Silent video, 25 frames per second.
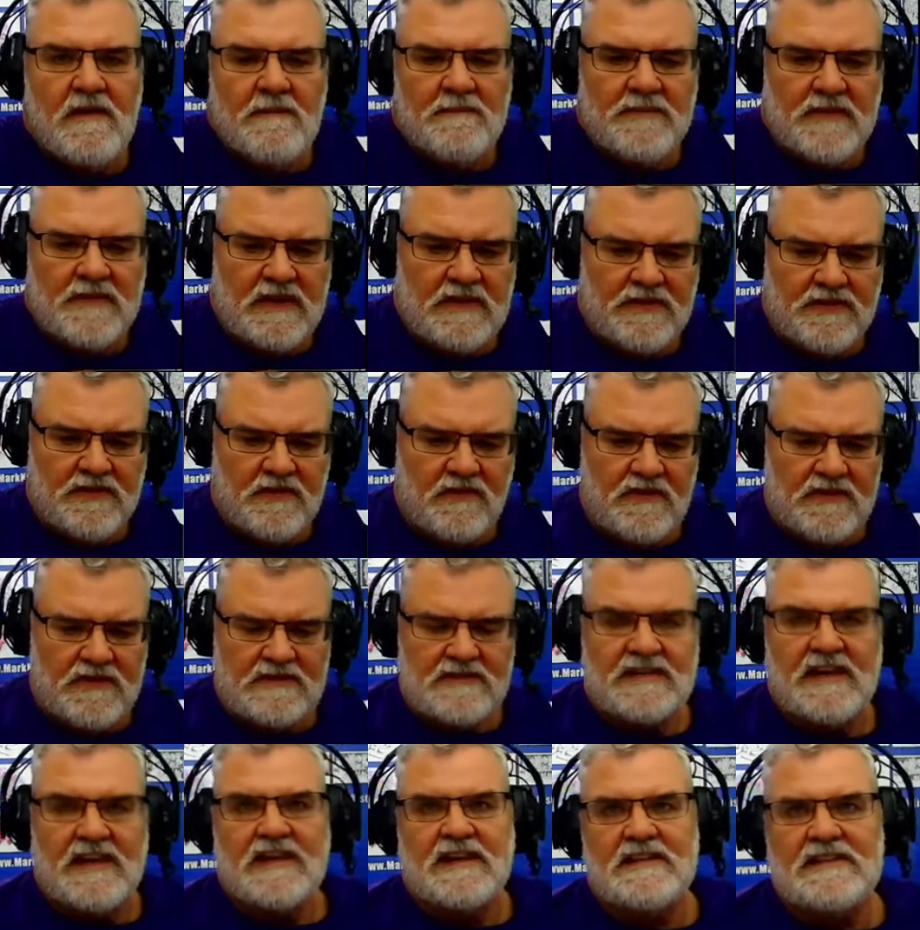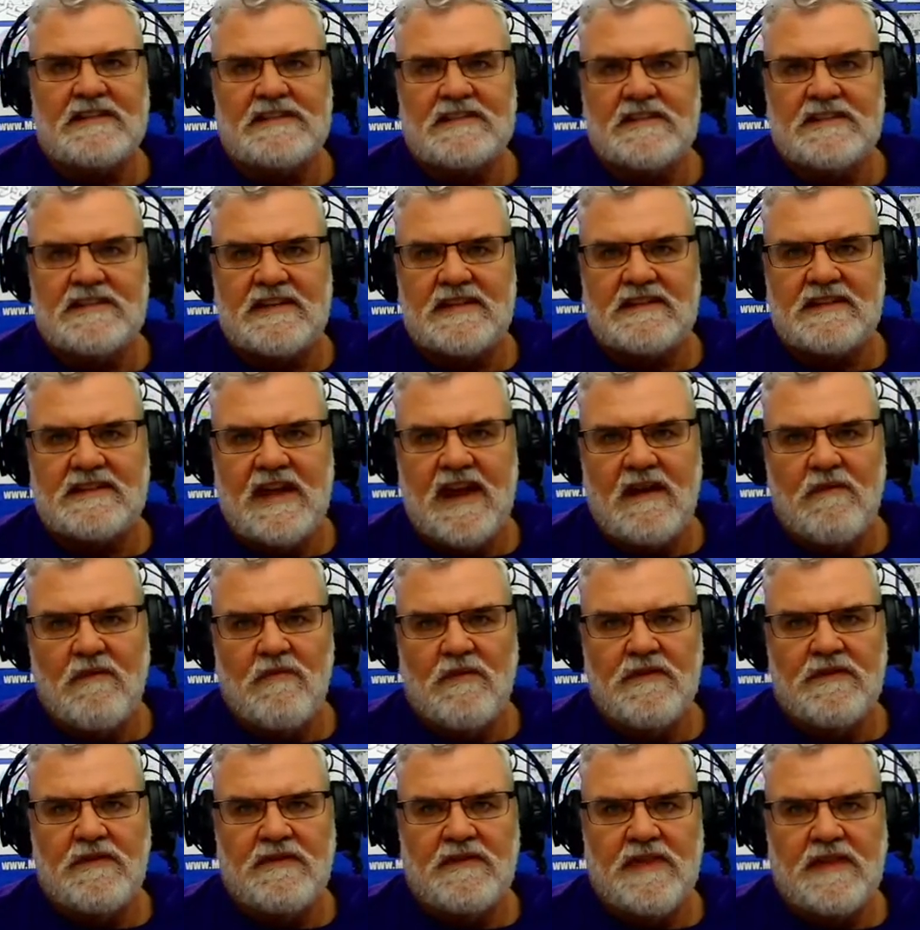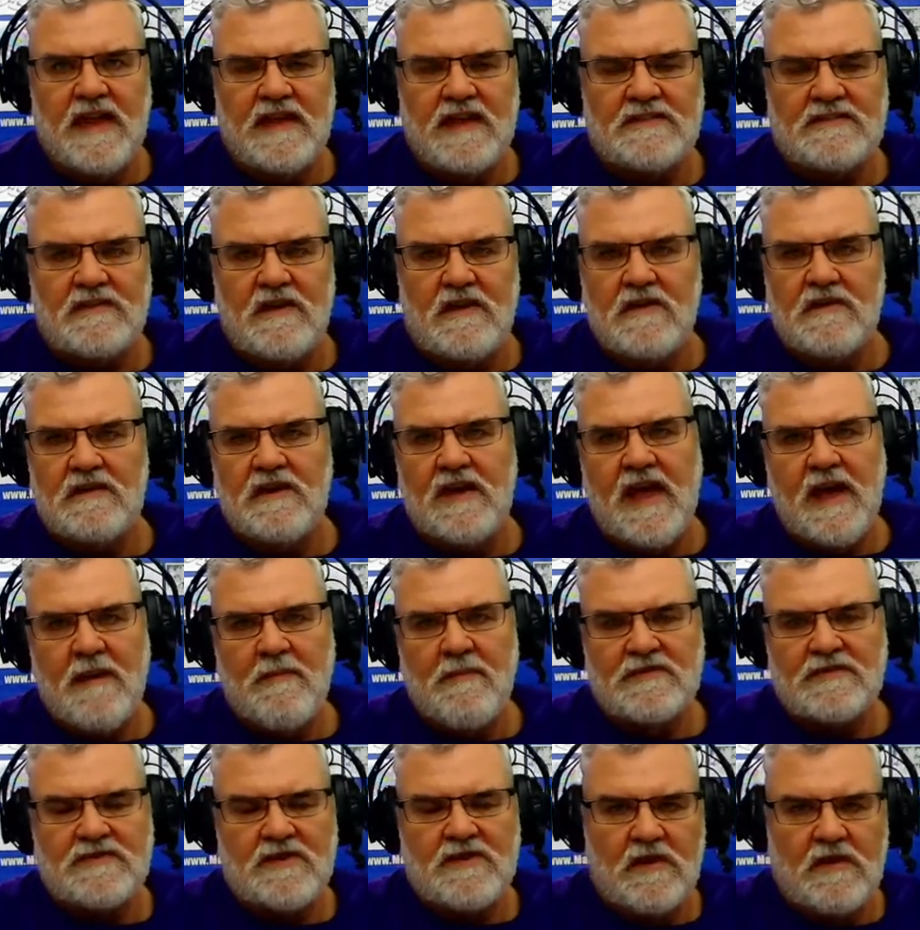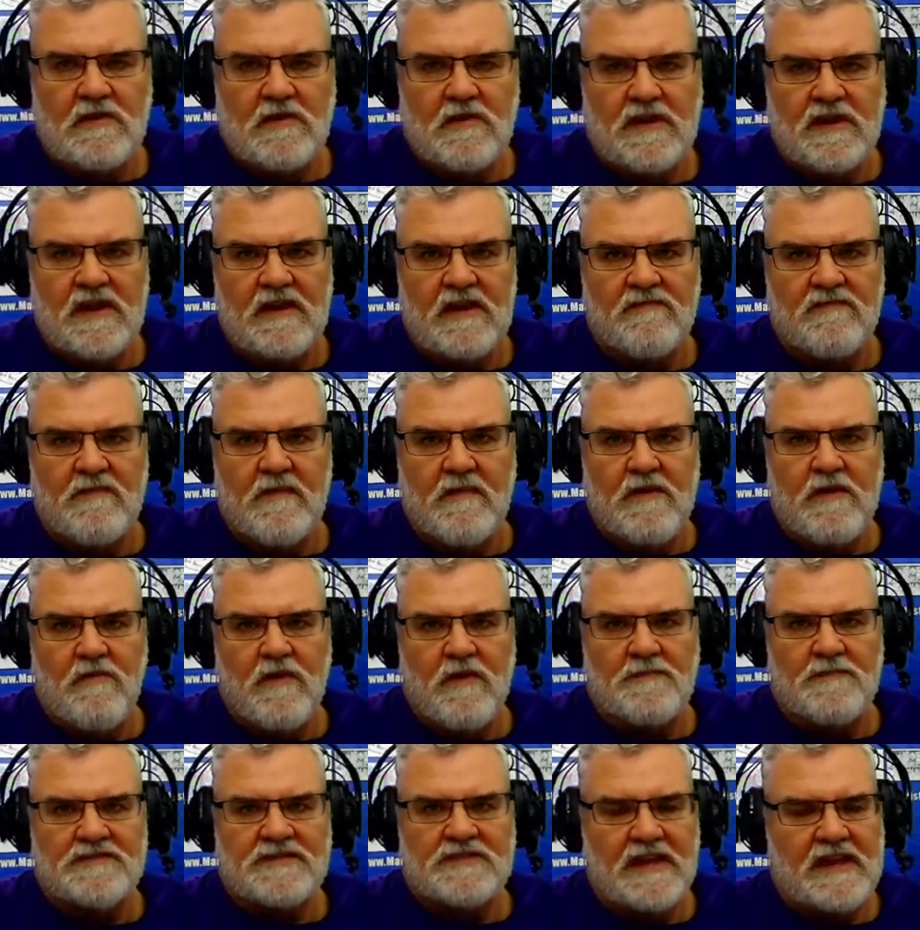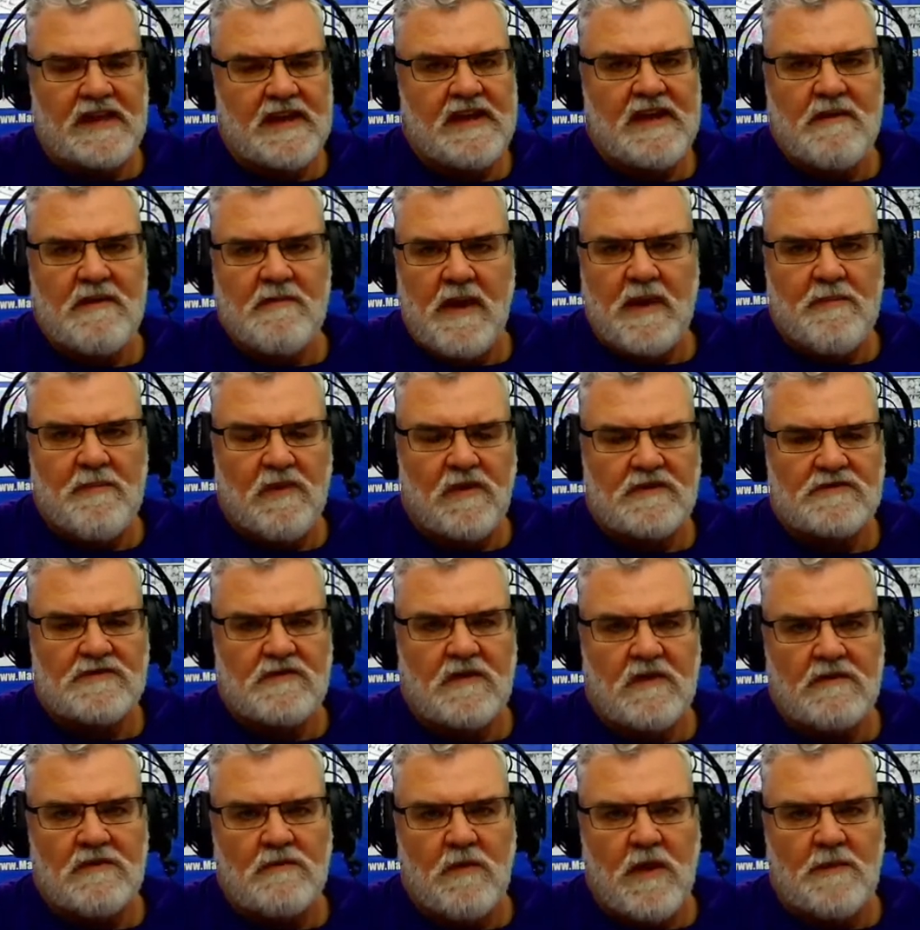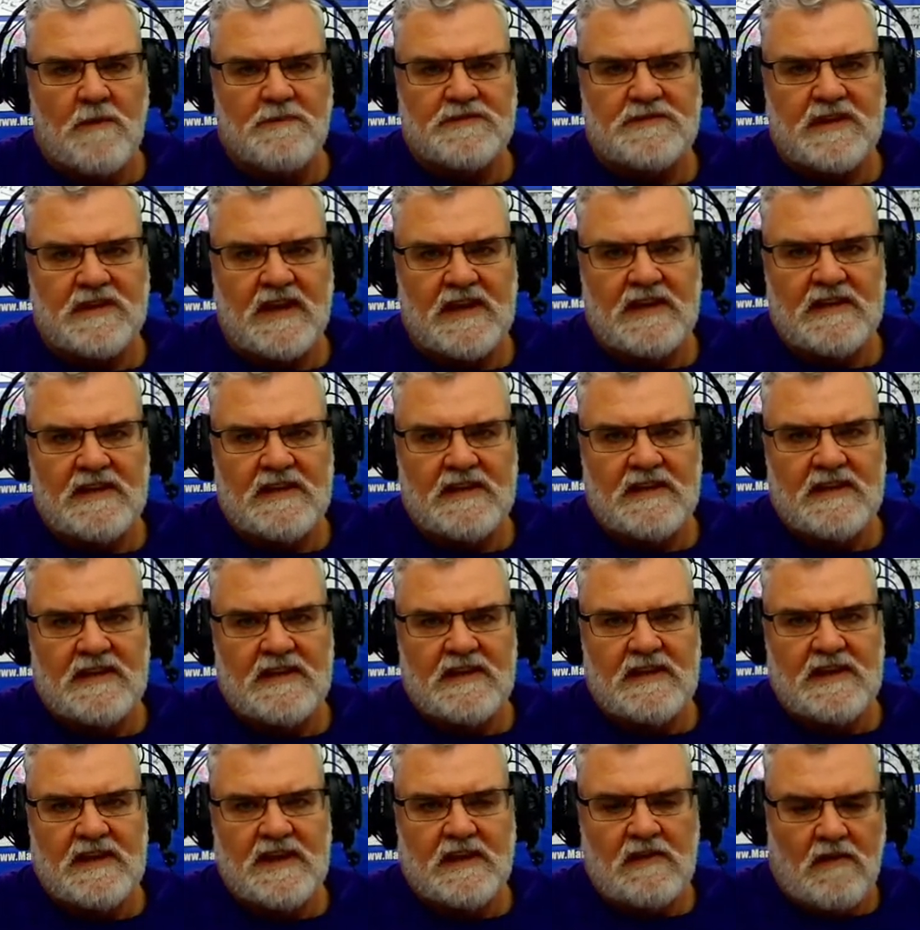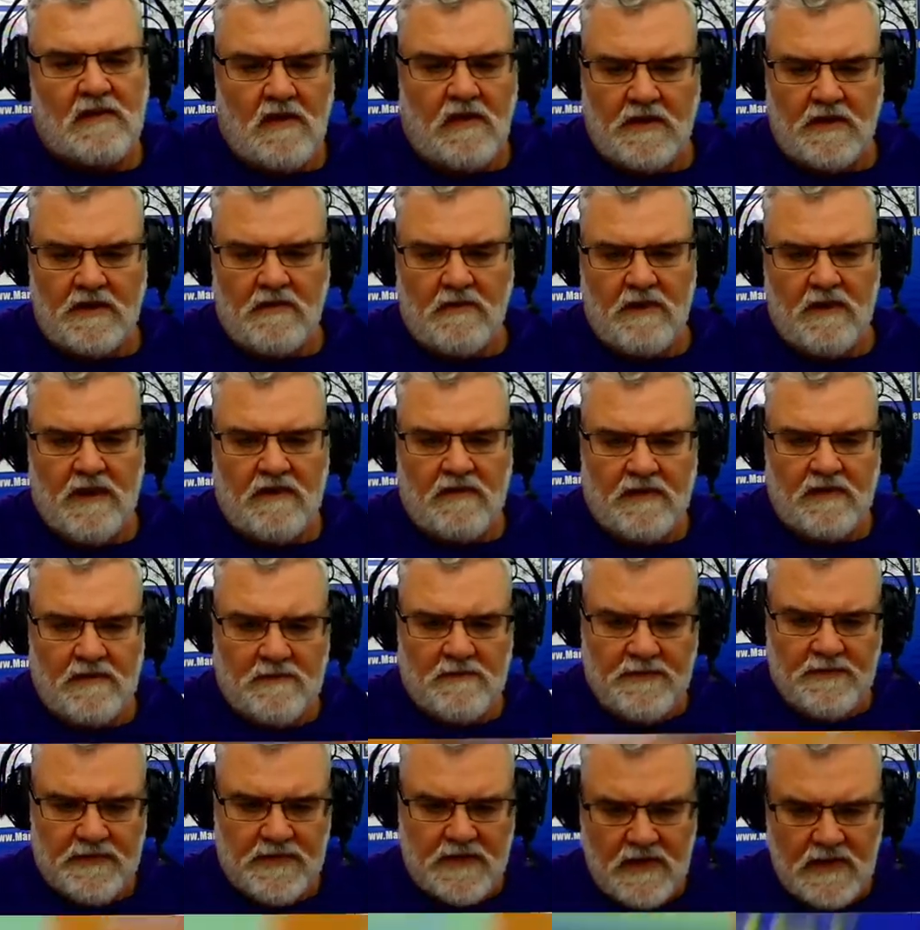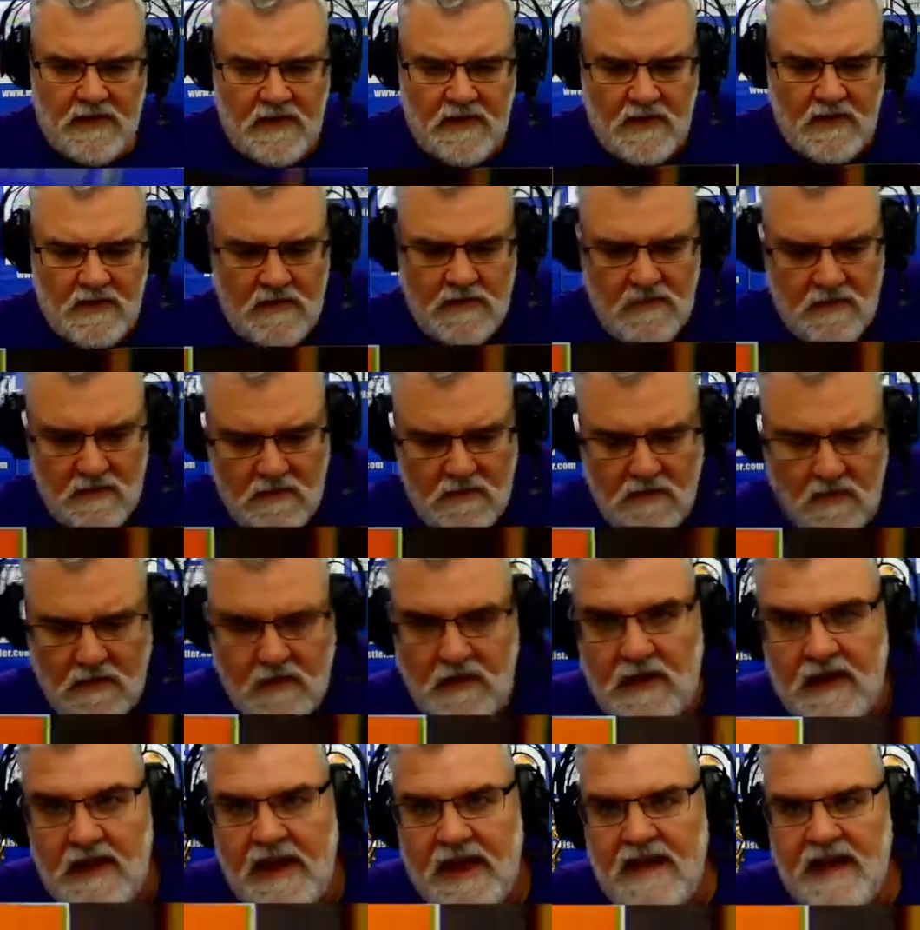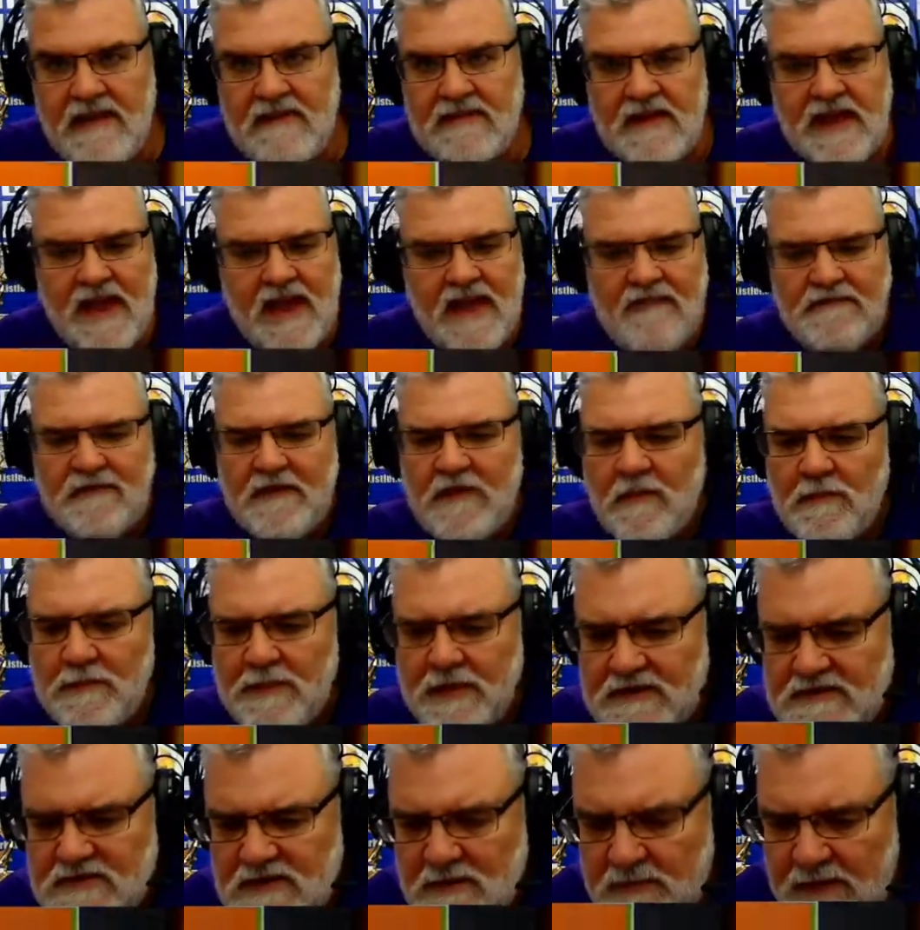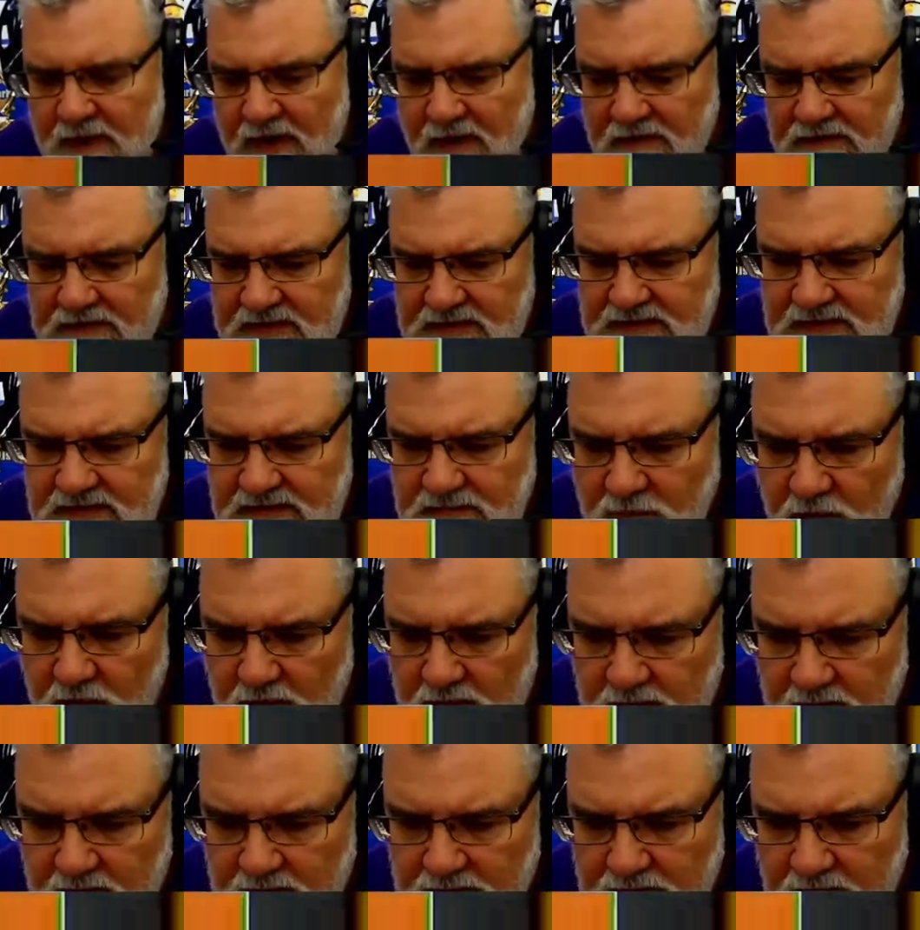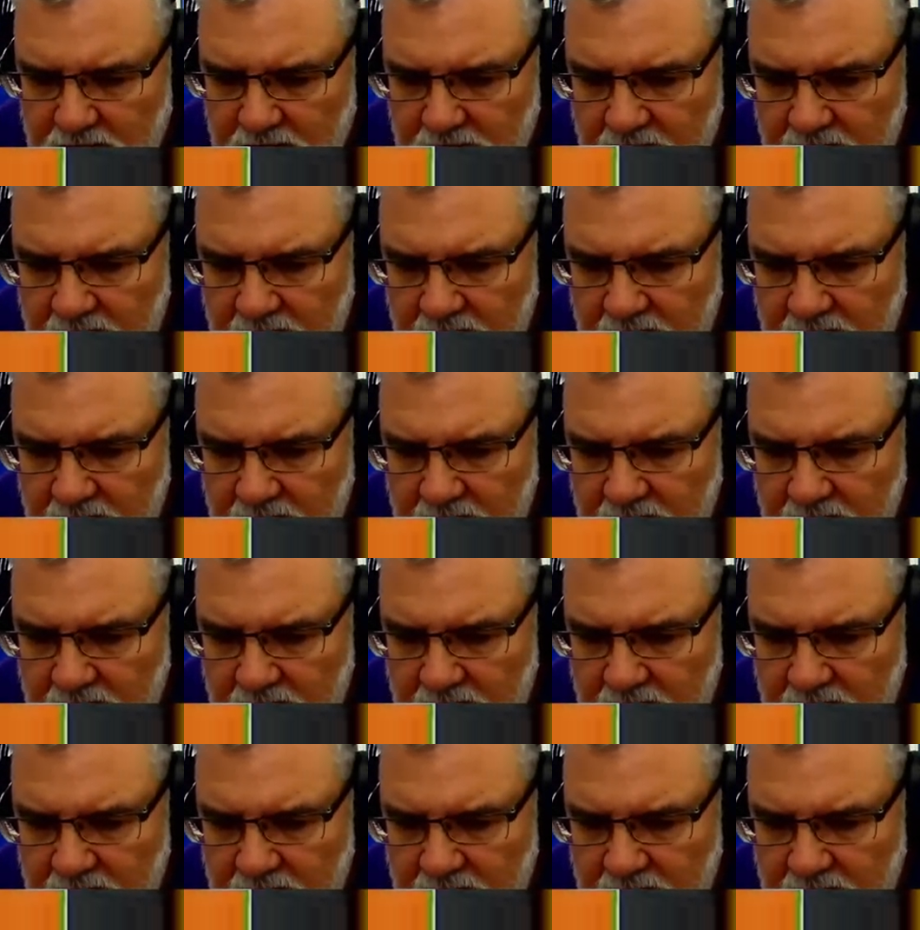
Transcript: in 30 seconds. Get that one. That's on Amazon or get it from my website. Any of my books are on the website, and I'll autograph them. Or uh, ha the half hour pencil power. This is wonderful.